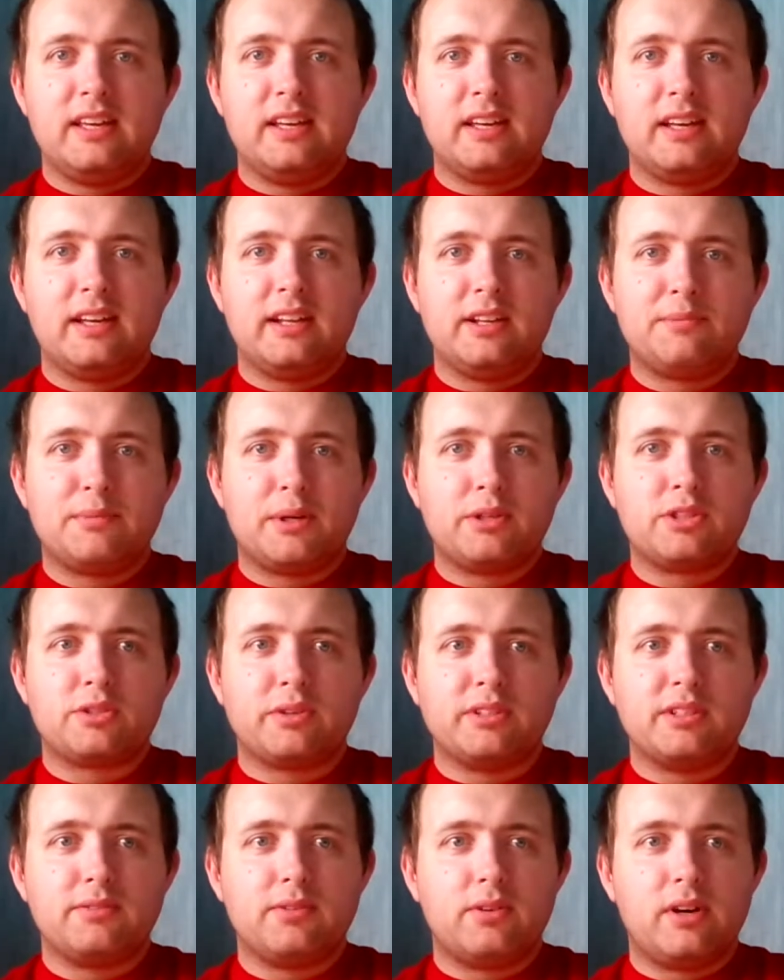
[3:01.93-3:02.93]
the uh, Le
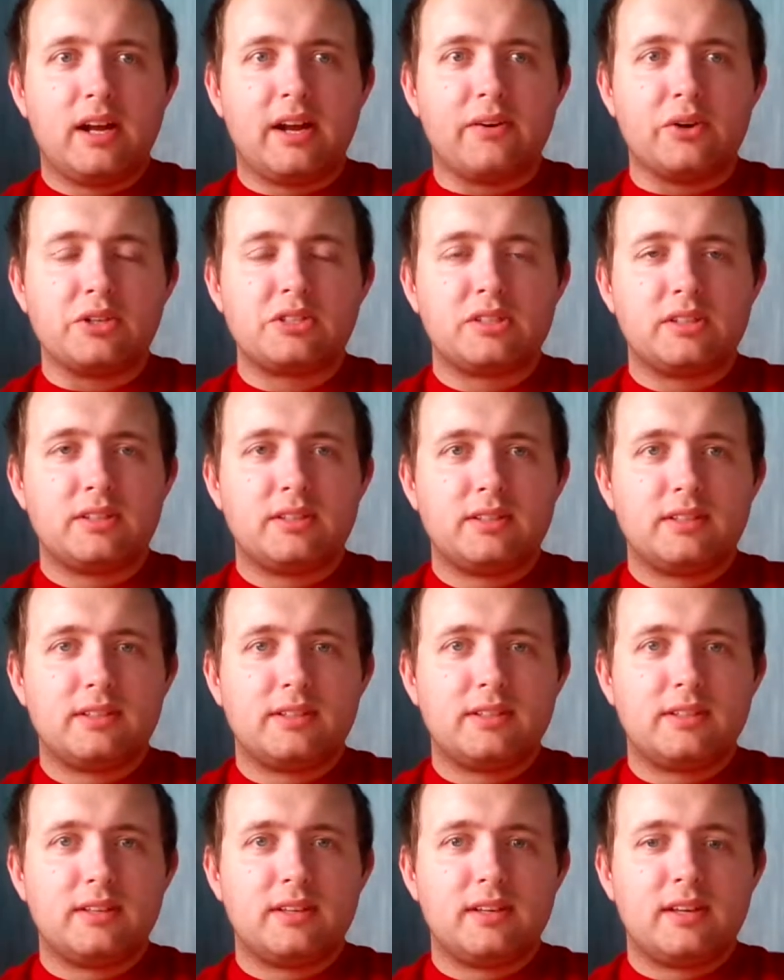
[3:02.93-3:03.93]
Mans 24 Hours.
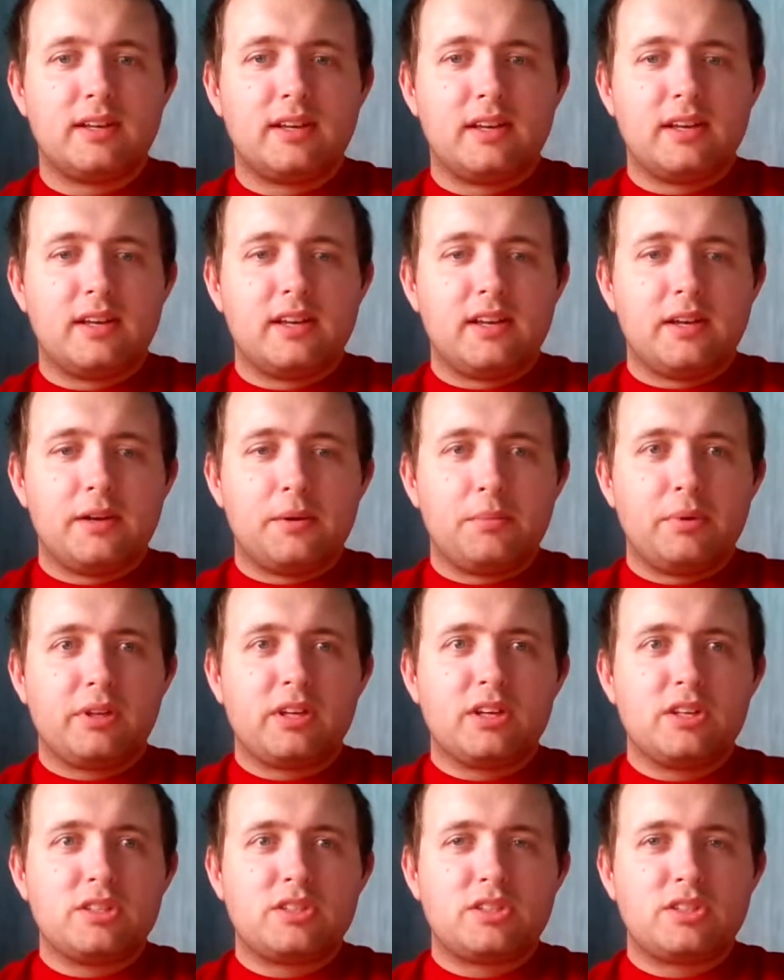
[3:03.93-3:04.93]

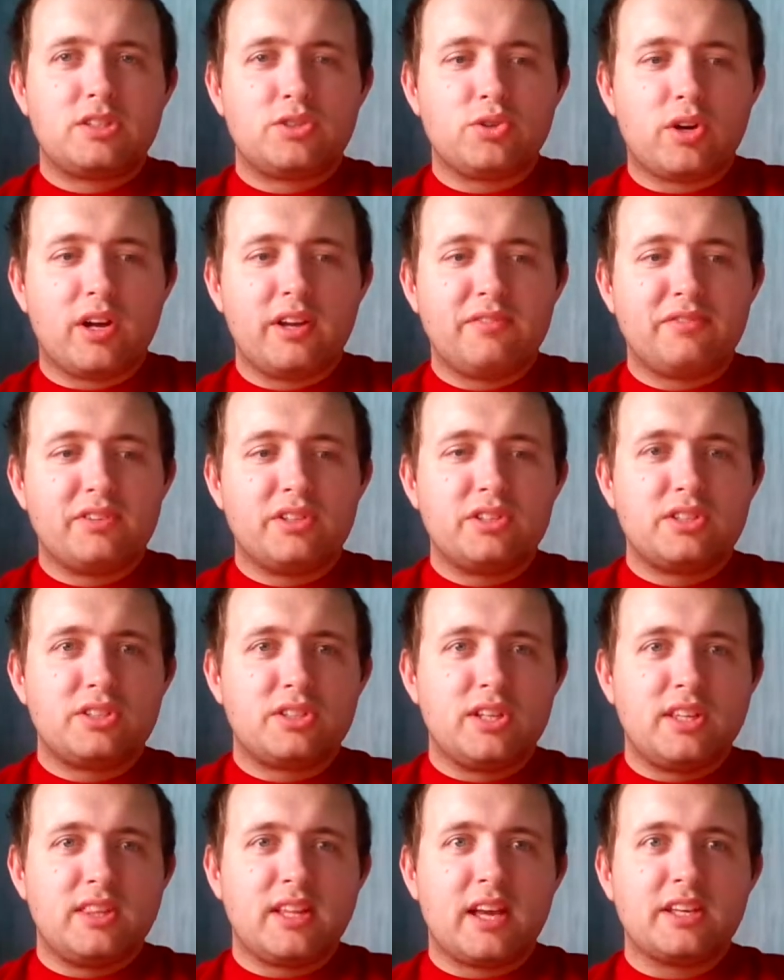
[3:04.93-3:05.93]
Because
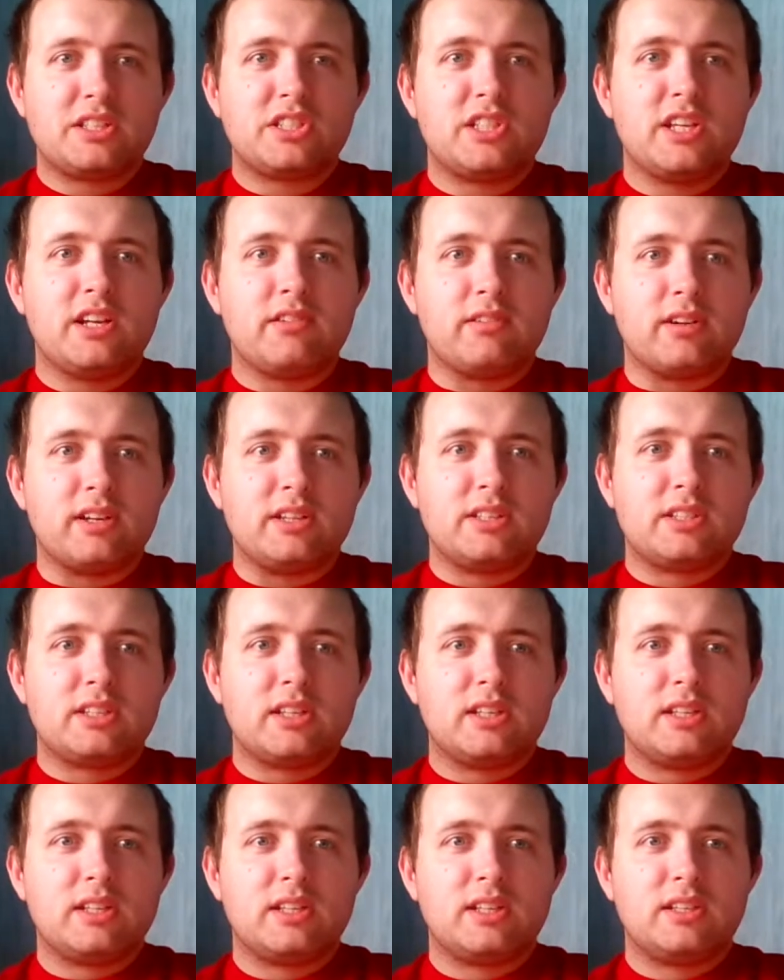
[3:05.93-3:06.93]
drivers in that
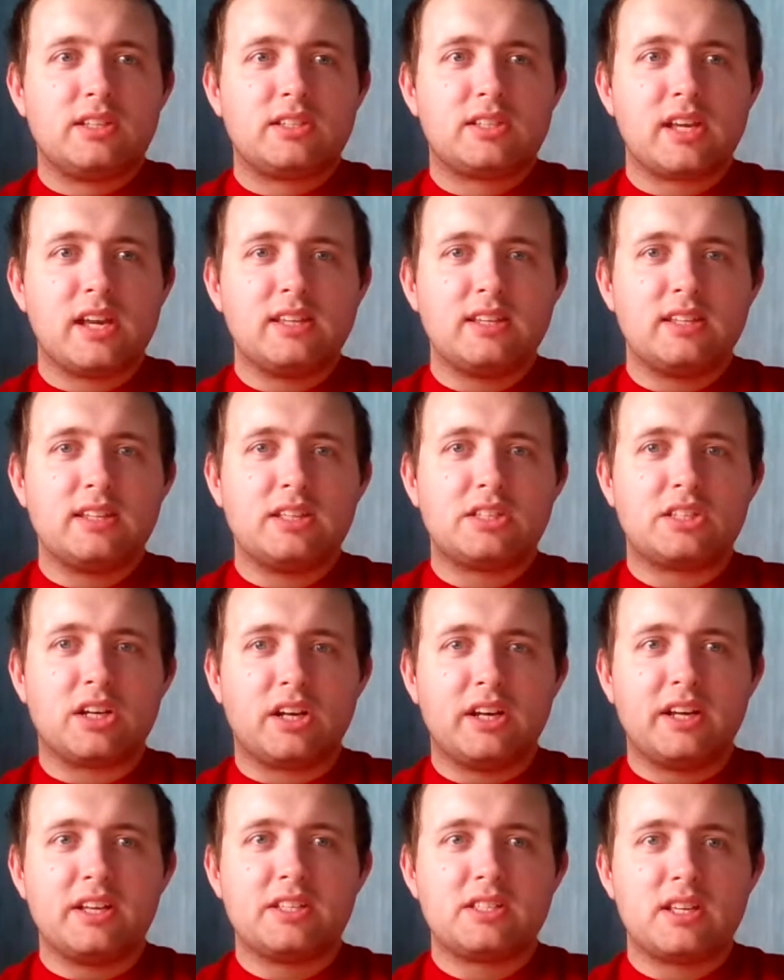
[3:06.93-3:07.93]
series say that
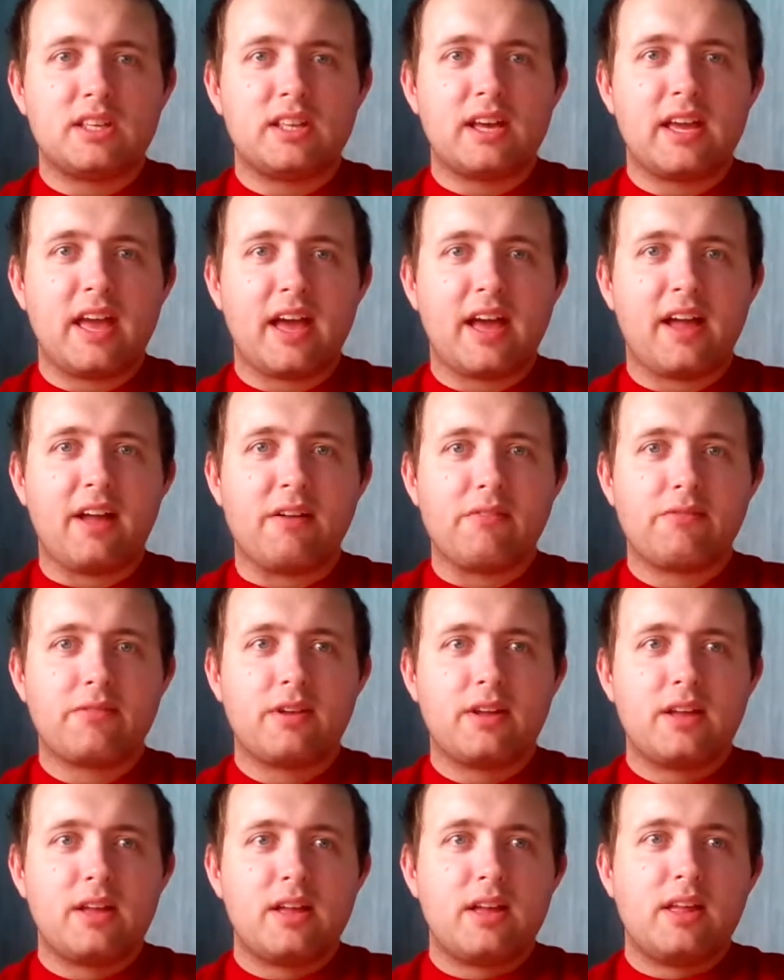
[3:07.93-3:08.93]
the tyres that they
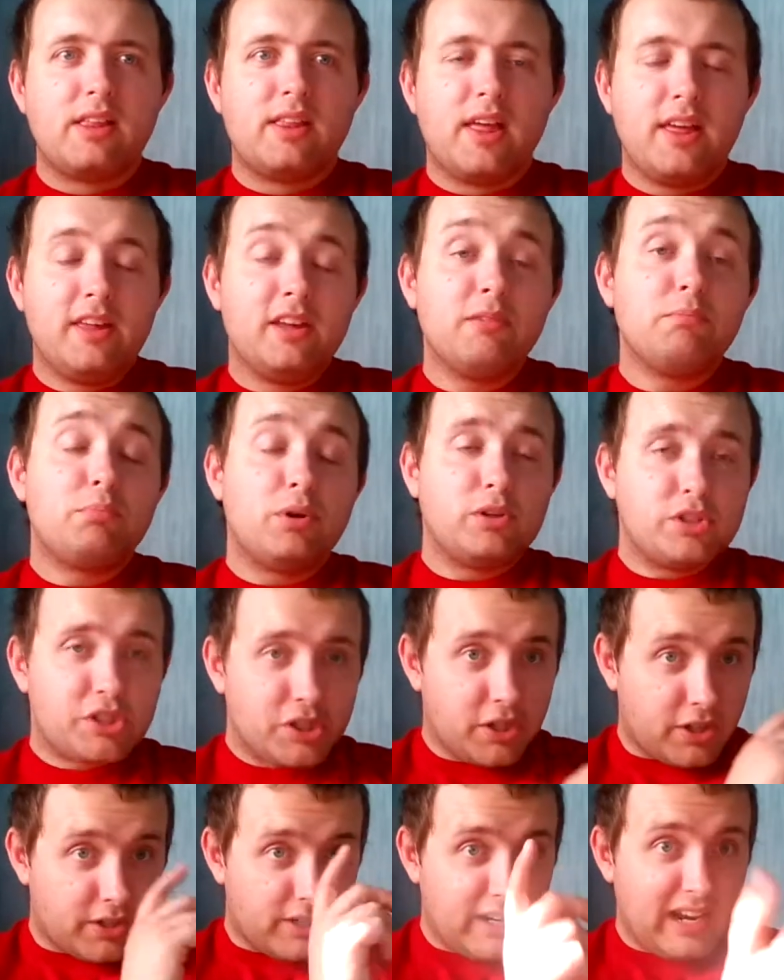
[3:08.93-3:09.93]
have, they can
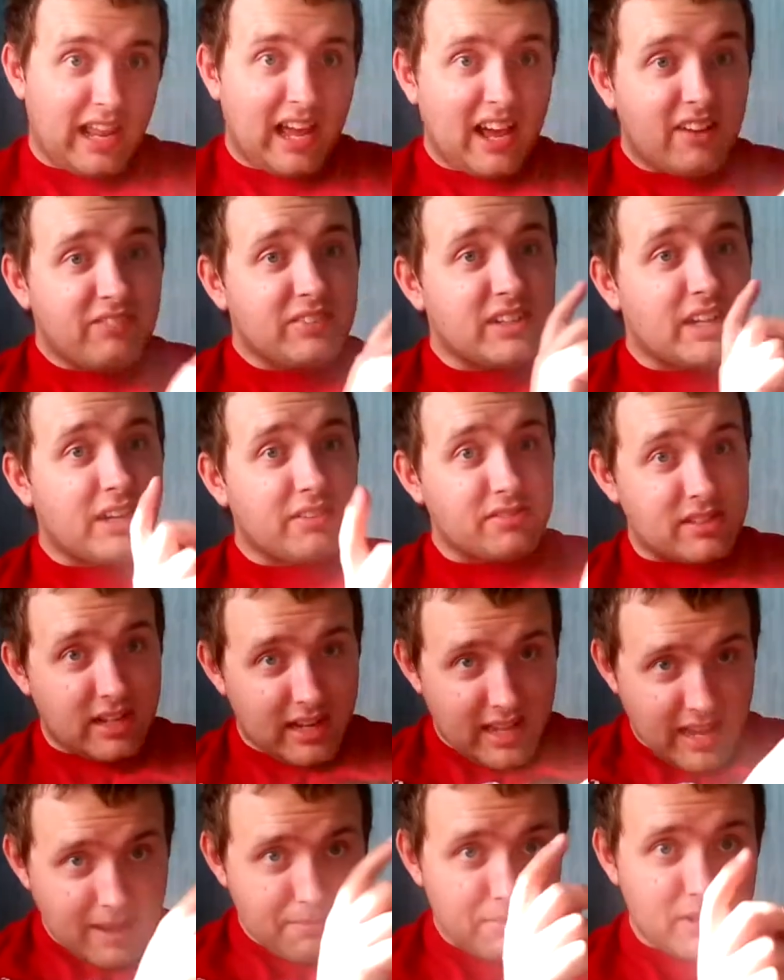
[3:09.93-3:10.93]
push on lap
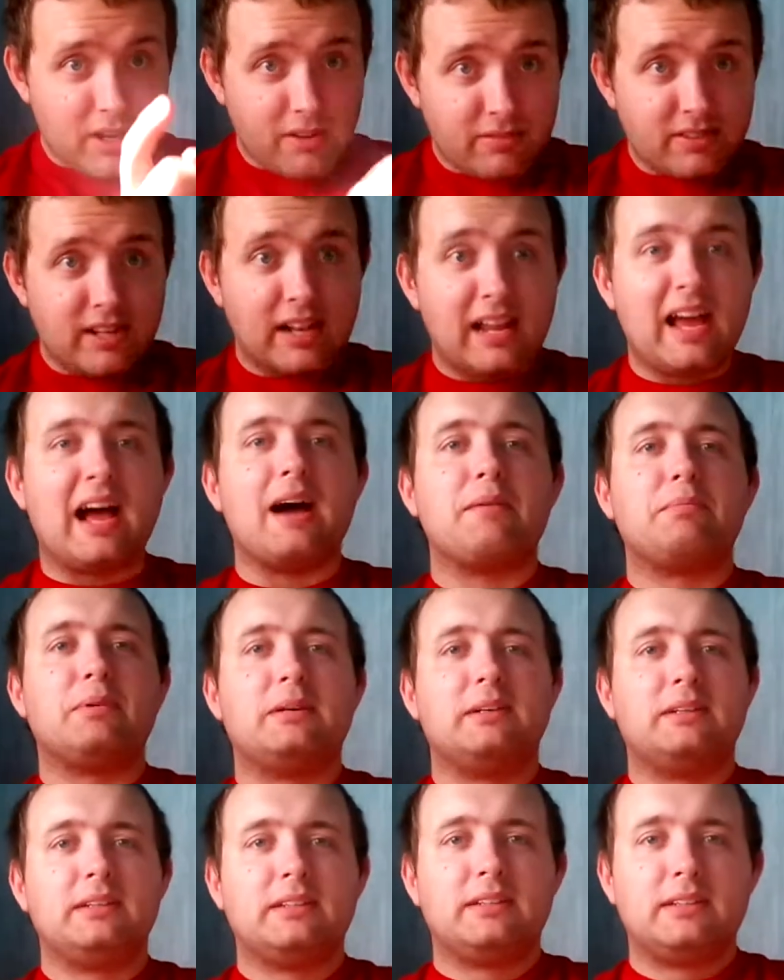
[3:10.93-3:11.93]
after lap after
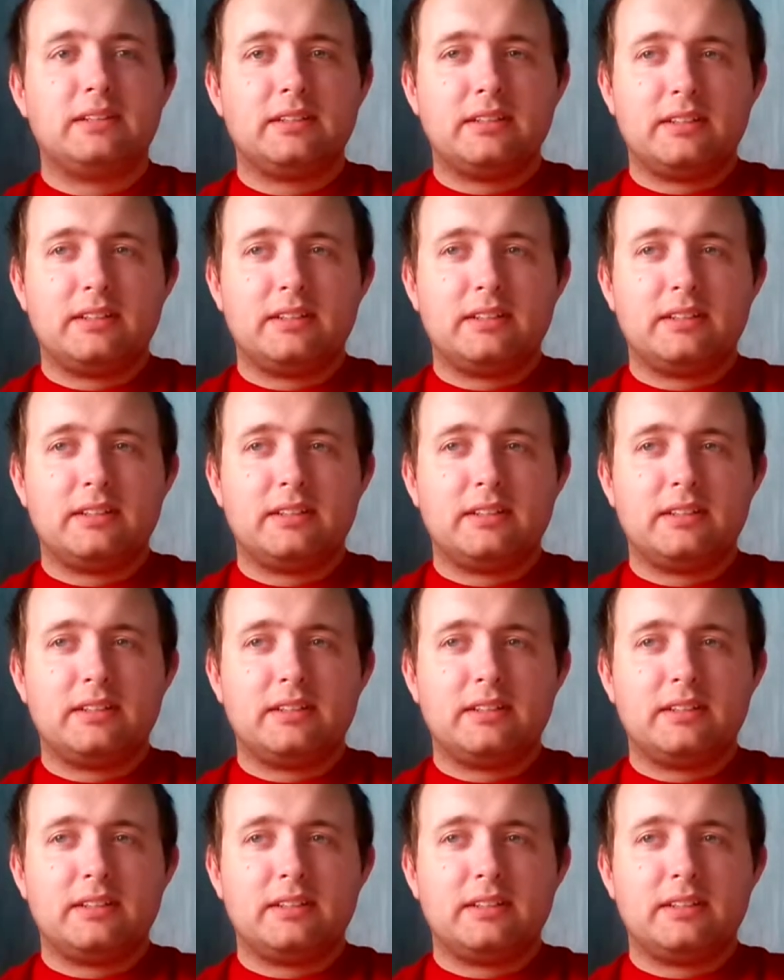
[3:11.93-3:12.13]
lap.